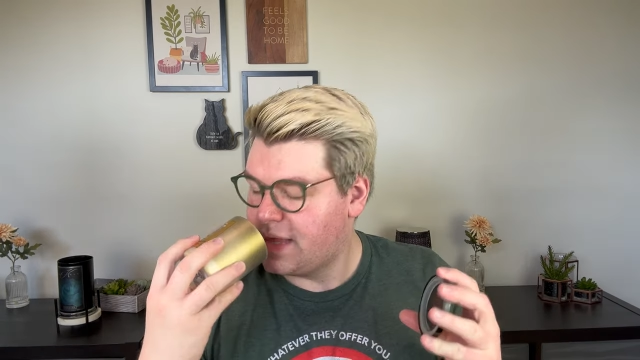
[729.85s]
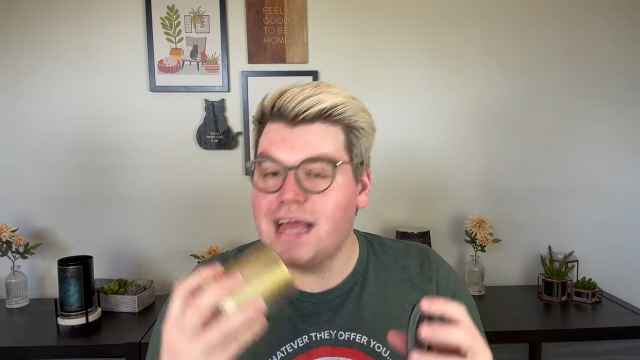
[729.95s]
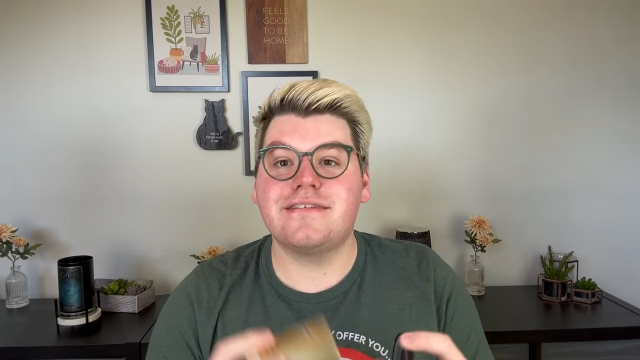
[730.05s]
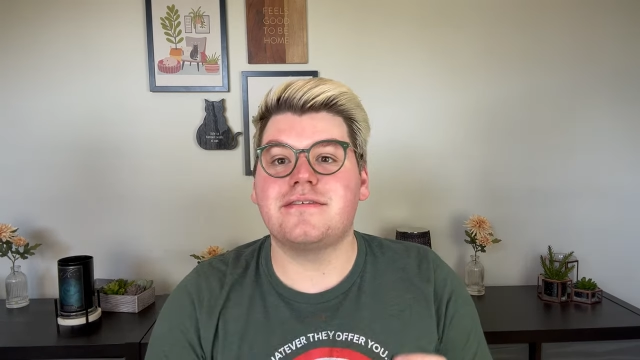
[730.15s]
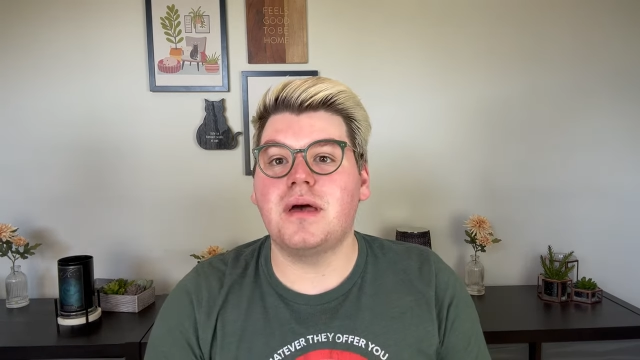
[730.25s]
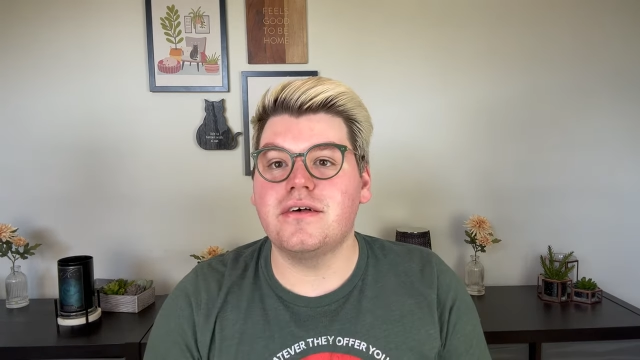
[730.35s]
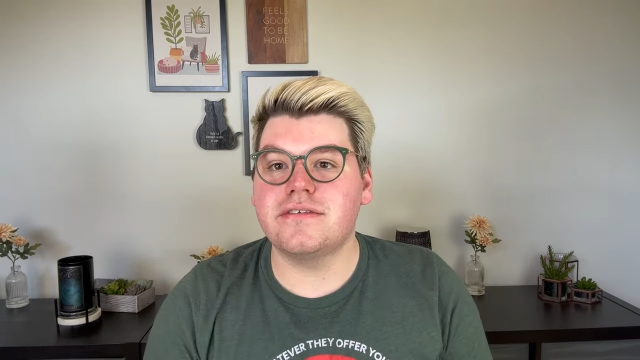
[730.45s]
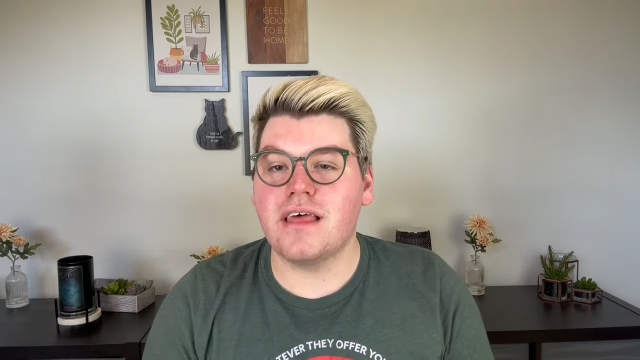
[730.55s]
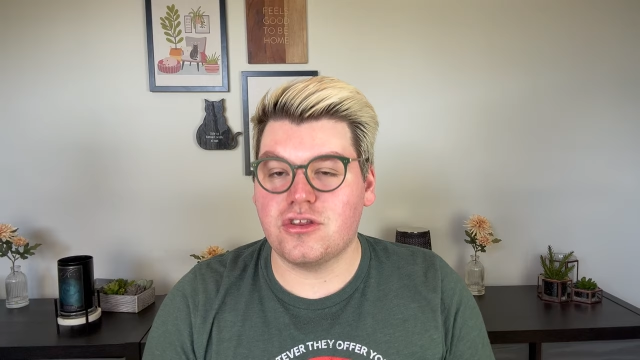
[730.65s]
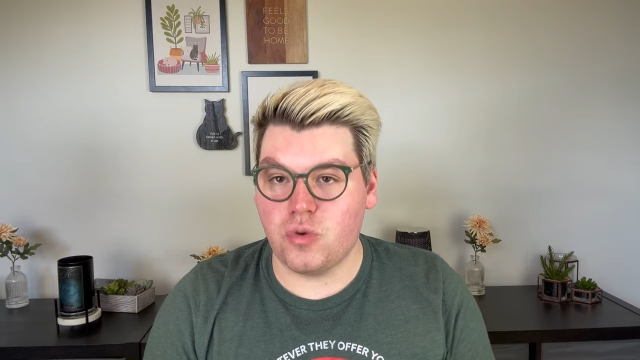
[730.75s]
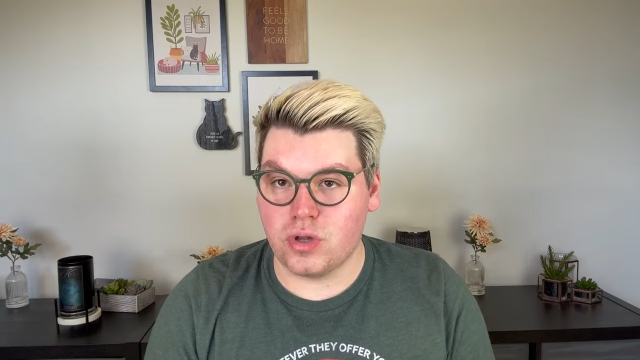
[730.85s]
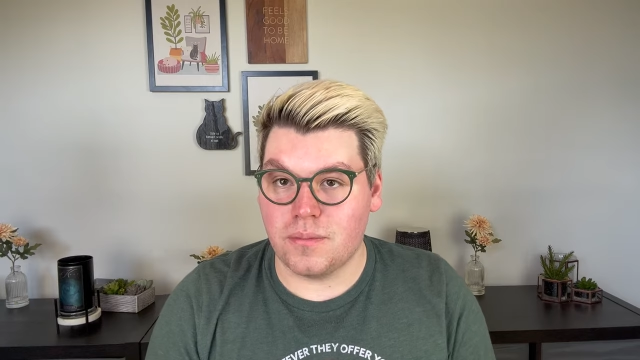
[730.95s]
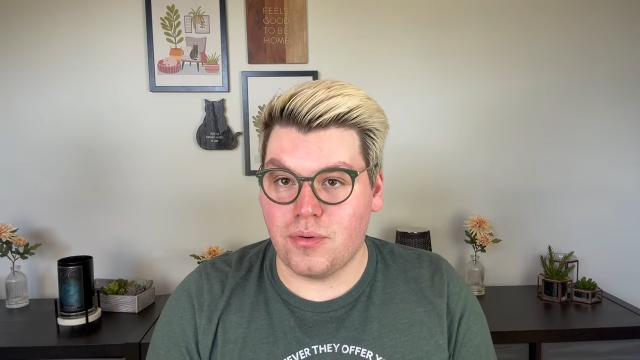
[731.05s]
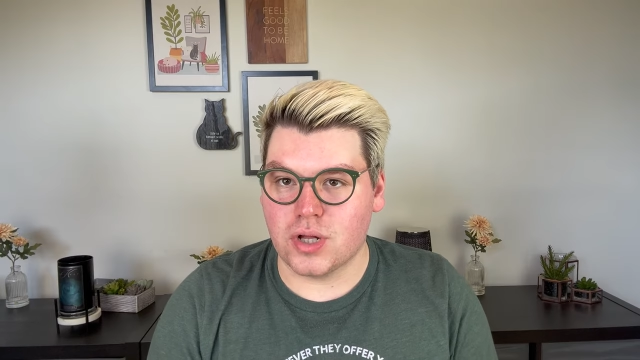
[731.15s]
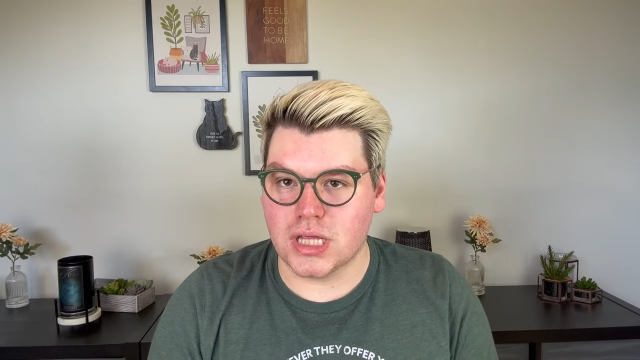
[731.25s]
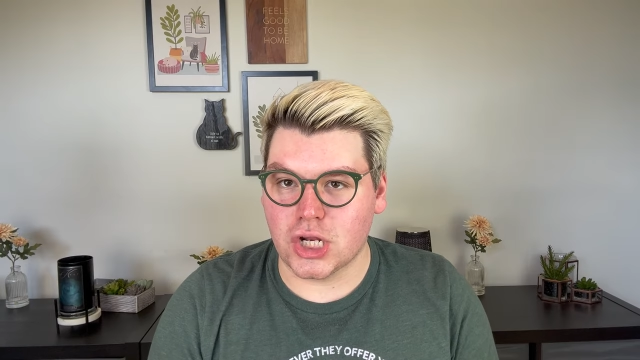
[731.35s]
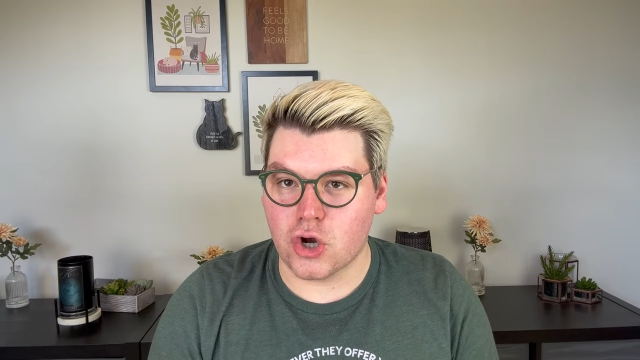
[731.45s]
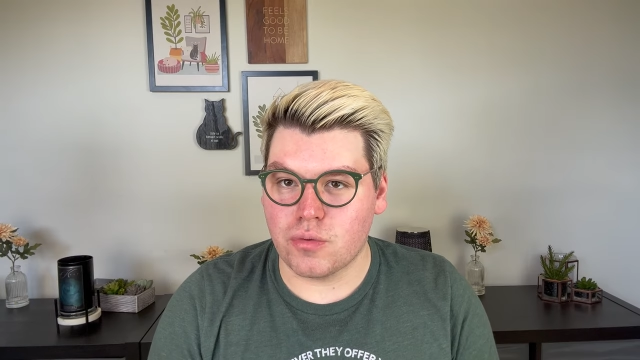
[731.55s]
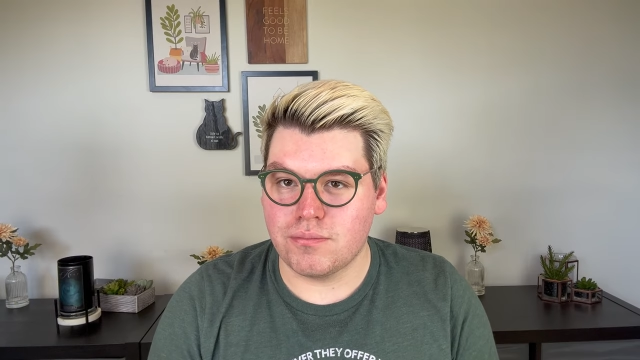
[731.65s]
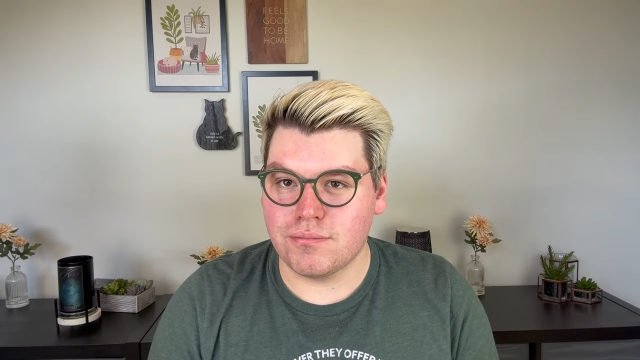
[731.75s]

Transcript: It smells like toilet bowl cleaner.